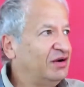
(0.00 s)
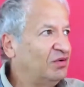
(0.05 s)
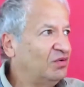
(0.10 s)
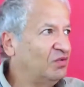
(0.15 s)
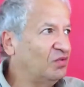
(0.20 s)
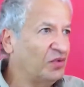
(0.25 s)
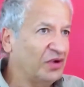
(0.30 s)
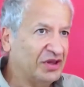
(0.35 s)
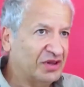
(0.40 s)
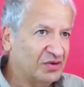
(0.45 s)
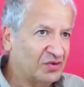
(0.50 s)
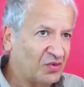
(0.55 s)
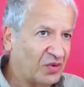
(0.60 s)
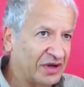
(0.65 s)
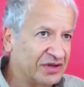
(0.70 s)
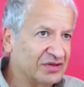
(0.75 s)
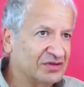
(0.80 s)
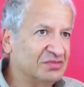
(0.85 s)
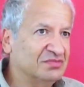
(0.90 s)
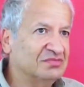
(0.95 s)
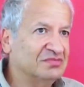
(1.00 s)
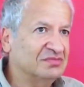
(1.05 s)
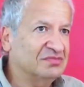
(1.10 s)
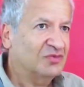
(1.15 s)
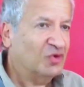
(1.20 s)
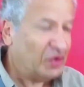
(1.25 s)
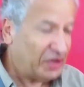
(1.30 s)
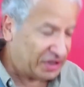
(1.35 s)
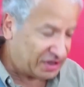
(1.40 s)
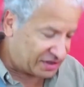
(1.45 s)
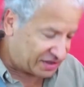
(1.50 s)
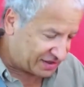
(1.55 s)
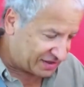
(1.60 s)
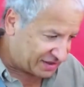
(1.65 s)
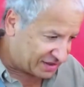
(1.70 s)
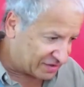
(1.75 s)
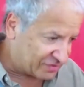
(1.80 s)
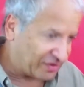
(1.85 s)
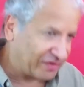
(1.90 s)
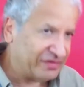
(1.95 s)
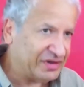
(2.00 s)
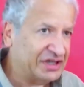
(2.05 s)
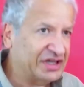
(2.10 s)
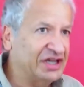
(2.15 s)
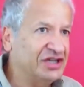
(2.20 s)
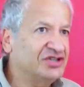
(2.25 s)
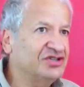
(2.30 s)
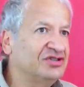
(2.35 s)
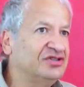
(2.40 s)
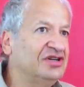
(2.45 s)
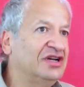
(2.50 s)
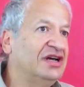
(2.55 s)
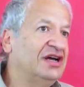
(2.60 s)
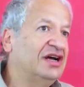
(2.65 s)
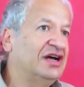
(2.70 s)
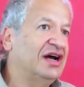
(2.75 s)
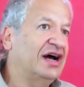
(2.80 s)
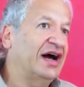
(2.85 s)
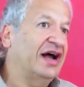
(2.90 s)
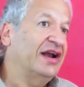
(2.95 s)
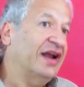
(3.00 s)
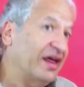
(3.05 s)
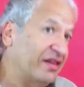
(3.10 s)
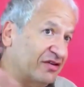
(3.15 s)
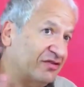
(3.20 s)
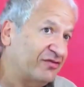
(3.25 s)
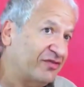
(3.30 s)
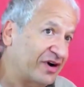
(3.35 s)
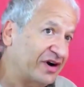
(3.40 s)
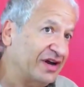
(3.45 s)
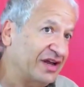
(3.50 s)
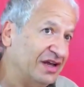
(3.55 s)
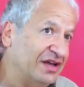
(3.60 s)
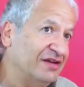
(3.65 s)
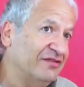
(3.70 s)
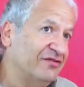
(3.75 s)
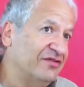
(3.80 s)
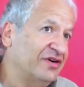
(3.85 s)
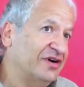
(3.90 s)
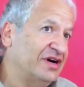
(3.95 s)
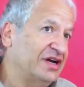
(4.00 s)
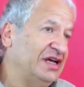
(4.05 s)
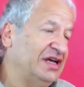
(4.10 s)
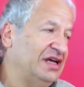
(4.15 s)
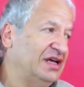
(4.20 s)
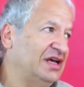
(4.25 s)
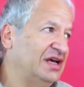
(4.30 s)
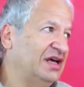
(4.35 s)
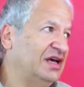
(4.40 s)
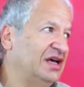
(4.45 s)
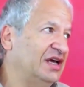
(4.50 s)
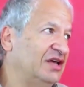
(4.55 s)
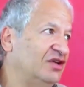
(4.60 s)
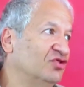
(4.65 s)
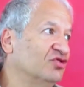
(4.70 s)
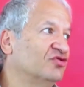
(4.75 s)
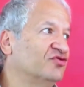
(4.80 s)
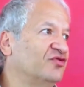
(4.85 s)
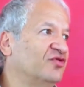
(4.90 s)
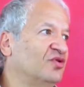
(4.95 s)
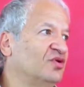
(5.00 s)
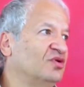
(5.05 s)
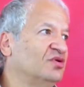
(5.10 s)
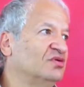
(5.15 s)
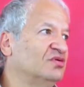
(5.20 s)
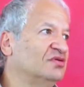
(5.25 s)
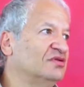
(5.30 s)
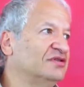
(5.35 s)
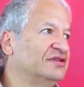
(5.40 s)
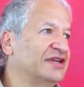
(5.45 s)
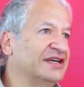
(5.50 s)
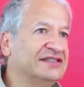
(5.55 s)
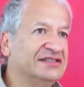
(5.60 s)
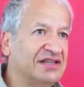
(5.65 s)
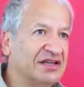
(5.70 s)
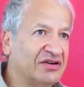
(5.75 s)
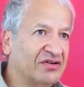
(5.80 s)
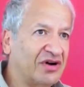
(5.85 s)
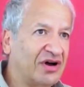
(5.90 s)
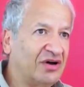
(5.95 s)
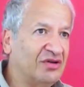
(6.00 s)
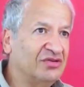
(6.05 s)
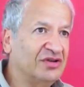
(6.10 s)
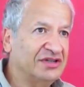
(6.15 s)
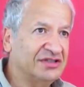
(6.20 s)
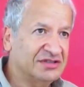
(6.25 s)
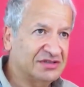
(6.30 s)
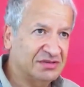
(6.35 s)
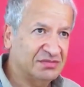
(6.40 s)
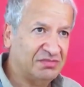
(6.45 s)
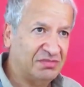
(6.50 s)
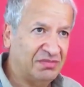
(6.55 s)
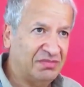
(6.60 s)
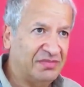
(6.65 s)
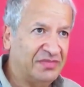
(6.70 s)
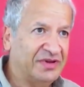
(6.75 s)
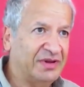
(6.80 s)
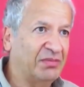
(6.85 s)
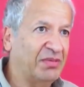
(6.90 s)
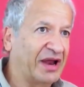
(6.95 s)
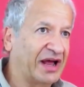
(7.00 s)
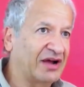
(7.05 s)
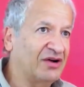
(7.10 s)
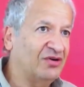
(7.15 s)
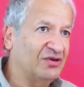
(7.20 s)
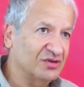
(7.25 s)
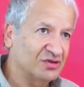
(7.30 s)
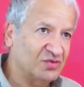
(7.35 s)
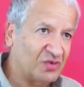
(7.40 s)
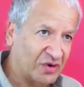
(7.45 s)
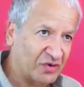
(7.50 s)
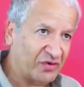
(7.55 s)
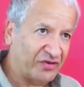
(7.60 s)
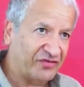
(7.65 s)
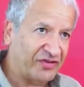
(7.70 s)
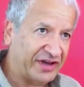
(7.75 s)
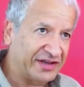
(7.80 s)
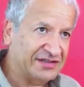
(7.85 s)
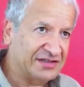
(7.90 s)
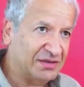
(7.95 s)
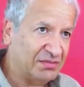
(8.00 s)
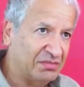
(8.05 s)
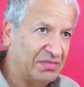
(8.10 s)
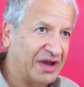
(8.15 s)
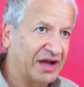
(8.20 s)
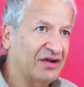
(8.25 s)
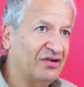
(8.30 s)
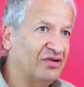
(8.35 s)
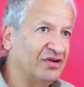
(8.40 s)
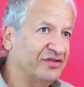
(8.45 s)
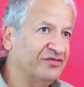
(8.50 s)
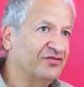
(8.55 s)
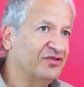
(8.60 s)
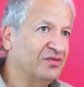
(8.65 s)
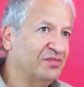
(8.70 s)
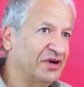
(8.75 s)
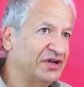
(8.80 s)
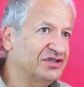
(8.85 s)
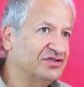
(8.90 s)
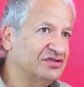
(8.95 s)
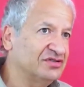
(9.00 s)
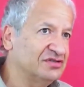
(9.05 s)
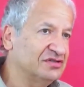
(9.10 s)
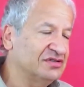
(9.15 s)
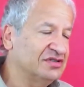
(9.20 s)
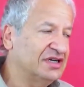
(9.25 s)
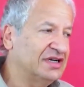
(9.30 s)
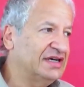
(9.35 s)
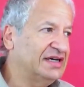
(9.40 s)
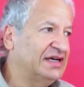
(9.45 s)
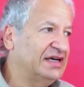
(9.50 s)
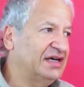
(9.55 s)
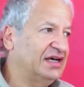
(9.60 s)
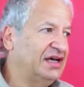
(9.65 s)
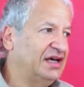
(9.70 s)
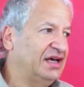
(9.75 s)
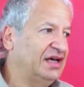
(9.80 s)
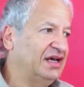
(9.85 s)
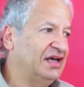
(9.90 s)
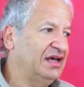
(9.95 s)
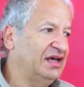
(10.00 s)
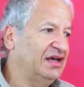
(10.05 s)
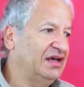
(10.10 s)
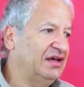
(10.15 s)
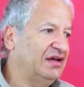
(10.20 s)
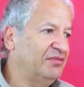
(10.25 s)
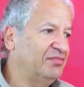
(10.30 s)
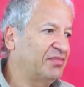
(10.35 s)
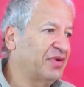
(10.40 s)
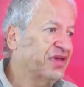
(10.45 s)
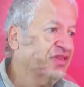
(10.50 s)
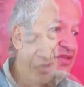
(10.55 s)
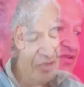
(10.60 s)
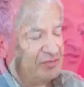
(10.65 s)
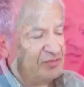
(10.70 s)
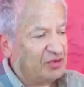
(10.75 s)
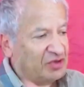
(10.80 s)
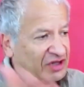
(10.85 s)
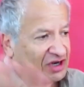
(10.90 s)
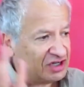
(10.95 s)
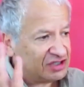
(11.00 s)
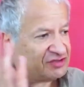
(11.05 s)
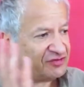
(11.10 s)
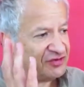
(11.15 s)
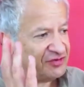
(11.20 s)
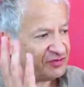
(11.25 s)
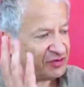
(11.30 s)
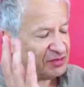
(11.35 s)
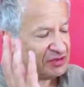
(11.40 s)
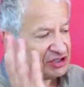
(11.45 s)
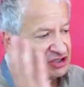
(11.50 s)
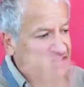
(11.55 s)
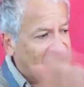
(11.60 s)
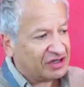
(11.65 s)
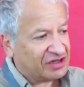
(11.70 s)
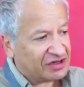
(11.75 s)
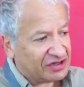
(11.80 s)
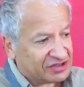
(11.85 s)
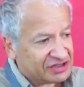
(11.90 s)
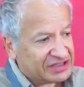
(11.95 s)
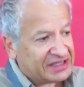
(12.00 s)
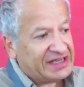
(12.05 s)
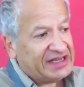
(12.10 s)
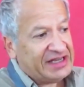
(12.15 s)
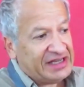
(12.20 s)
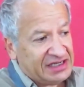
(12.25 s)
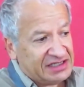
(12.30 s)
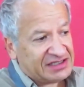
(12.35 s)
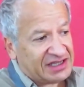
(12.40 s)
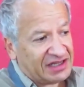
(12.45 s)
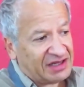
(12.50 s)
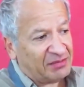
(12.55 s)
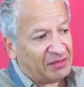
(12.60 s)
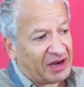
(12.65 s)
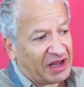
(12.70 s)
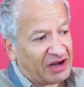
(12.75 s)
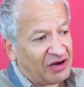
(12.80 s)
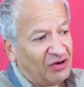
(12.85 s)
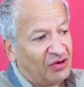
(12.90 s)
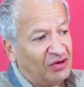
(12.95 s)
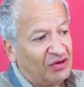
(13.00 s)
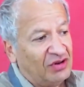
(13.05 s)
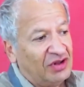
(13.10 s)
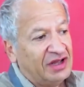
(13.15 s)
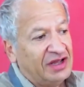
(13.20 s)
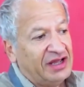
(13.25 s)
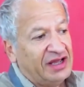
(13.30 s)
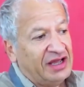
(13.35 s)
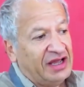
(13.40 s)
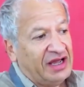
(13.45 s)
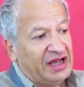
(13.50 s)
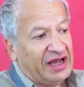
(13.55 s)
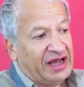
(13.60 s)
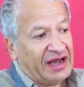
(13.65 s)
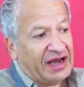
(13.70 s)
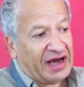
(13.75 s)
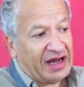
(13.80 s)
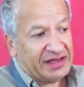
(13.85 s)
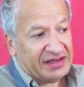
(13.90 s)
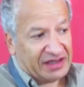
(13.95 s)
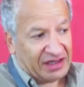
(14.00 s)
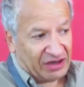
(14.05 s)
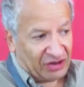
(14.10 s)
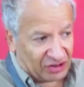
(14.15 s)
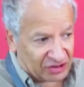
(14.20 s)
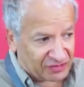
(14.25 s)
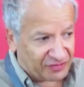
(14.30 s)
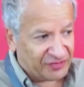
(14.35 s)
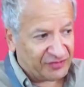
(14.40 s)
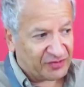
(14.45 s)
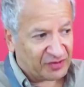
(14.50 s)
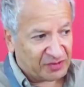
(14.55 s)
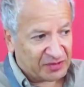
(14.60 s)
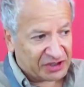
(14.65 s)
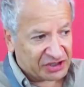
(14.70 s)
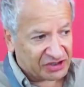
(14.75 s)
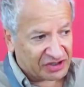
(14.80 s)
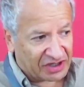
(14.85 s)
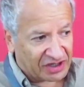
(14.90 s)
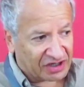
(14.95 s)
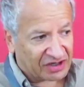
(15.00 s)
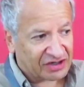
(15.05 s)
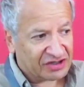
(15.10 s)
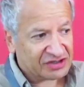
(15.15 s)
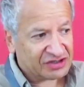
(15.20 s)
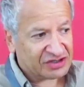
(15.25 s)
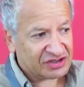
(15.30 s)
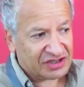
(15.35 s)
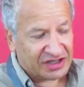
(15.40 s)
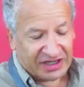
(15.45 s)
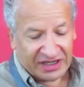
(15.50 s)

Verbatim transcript: with quantum, with the uh, gravitation. Another very, very uh, useful testing ground is the black holes, where we face the black hole information uh, eh, eh, paradox. The loss of information that occurs inside the black hole and the loss of information that occurs